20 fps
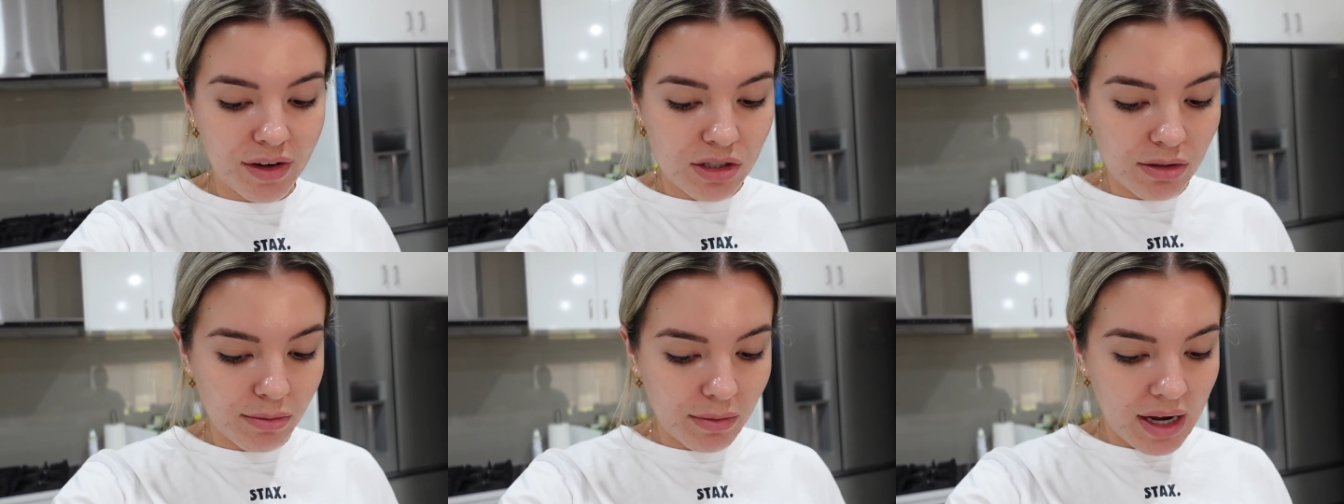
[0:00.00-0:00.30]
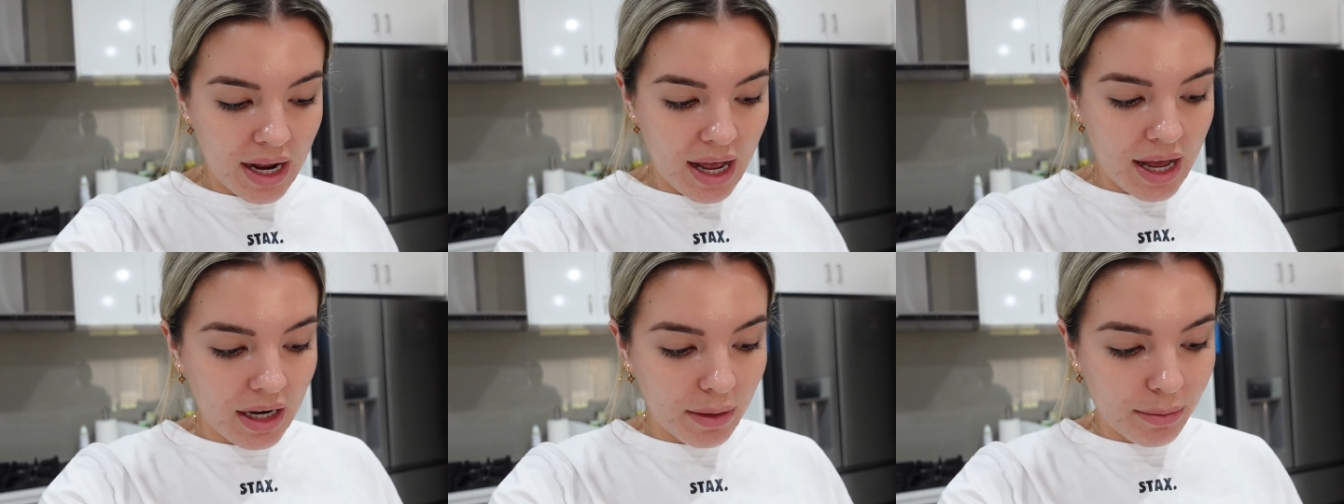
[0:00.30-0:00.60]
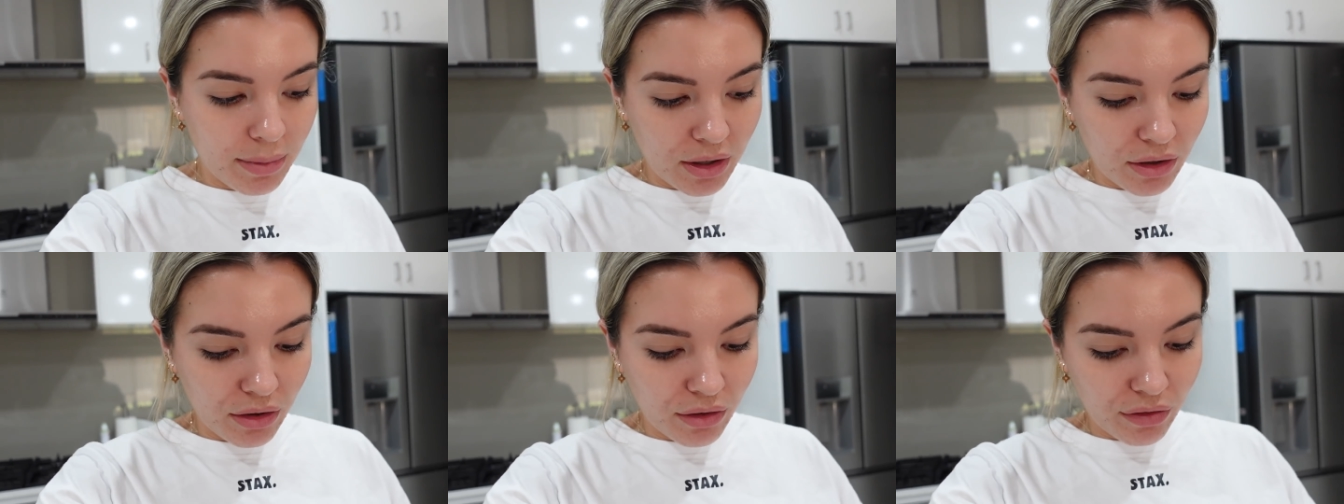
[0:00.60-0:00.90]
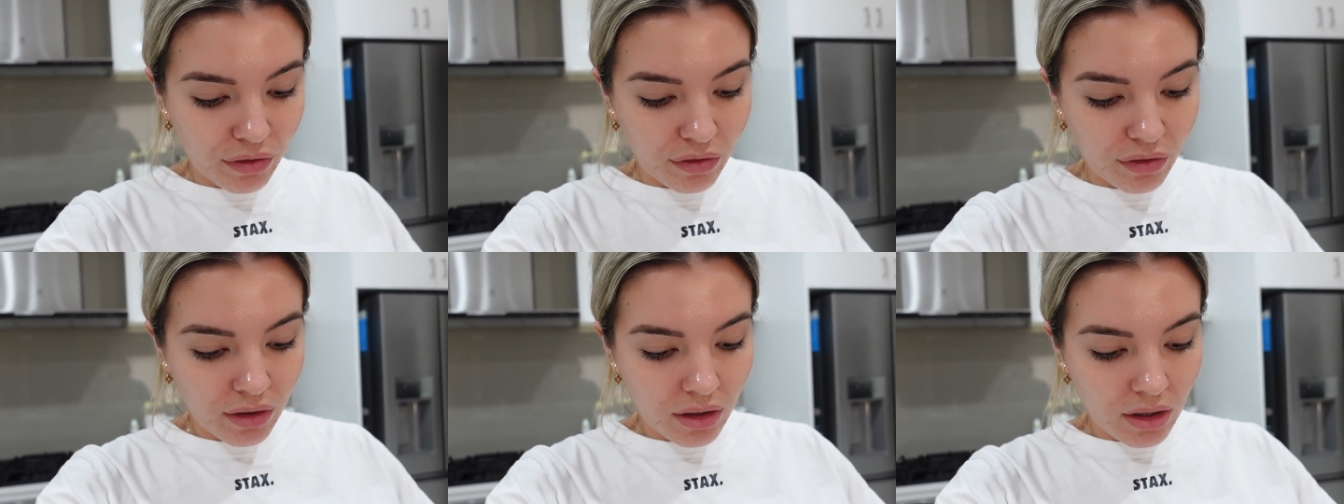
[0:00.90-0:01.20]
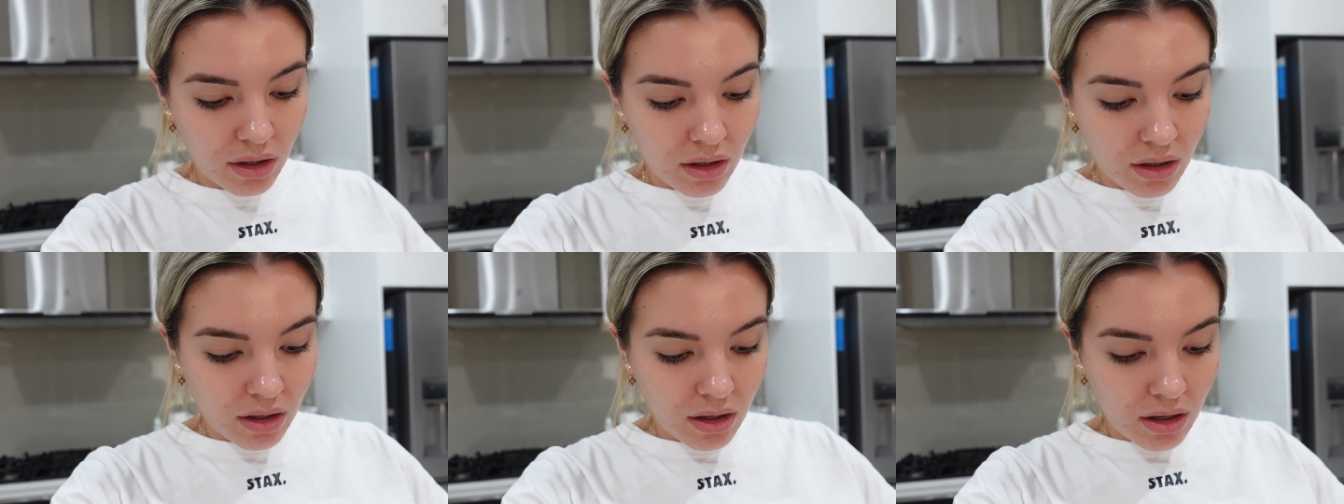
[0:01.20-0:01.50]
So I'm gonna add a bit of
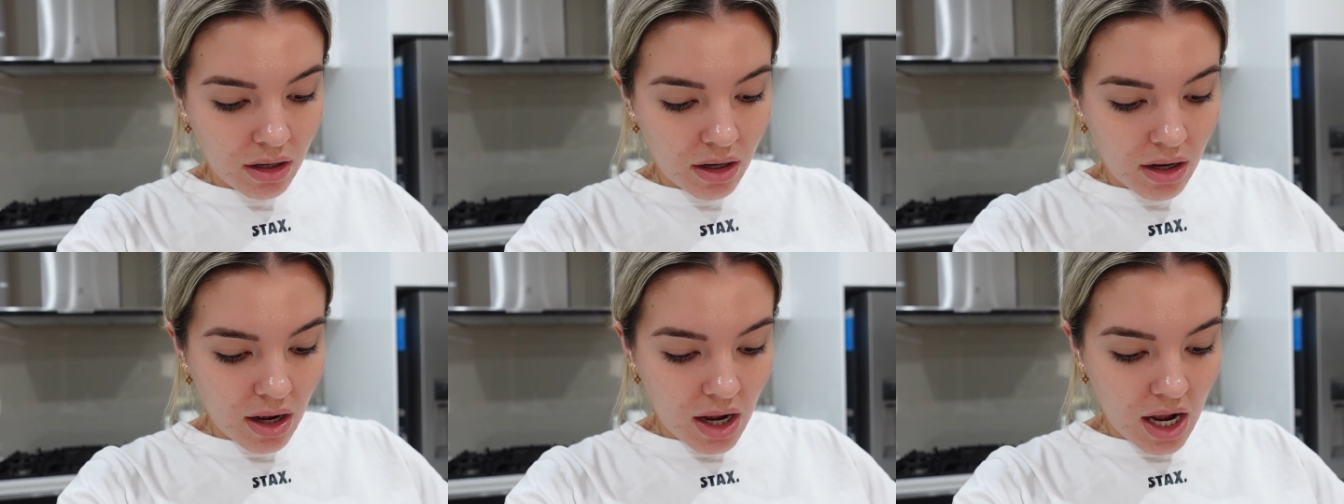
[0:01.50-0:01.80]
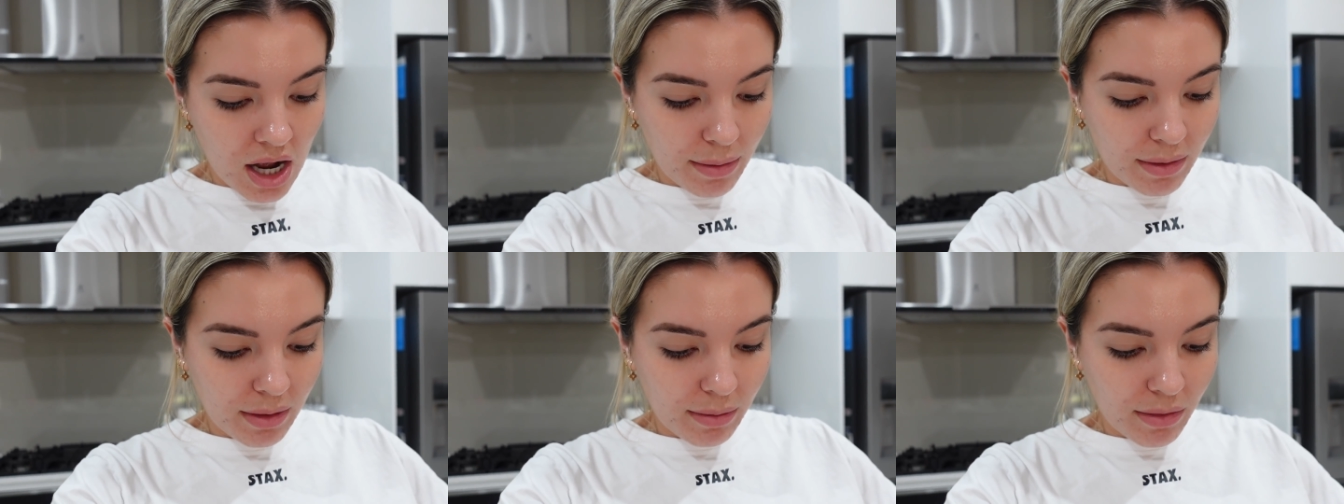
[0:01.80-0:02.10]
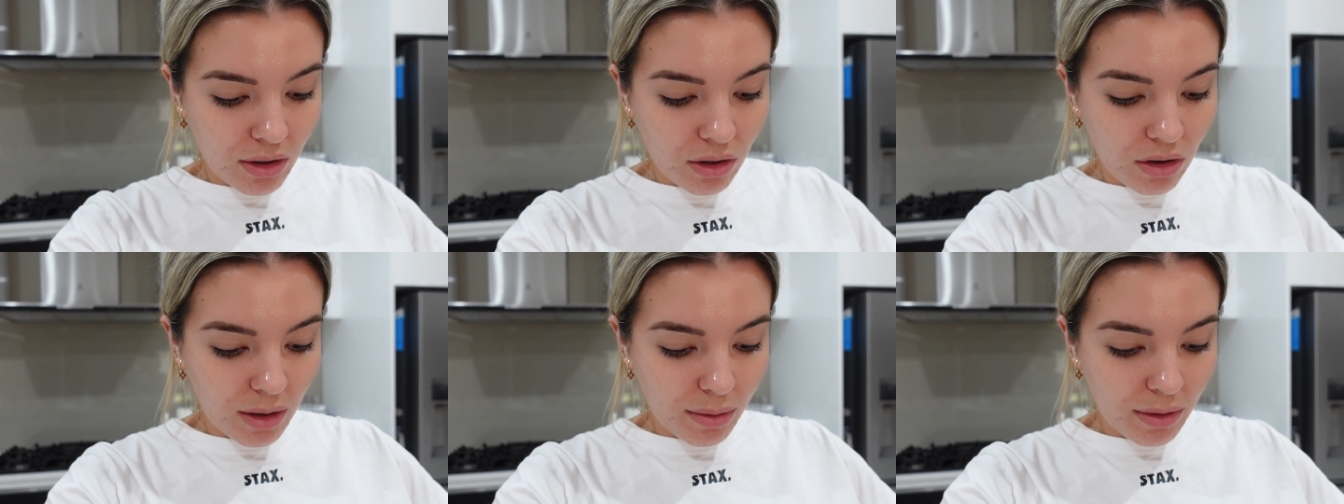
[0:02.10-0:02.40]
almond milk.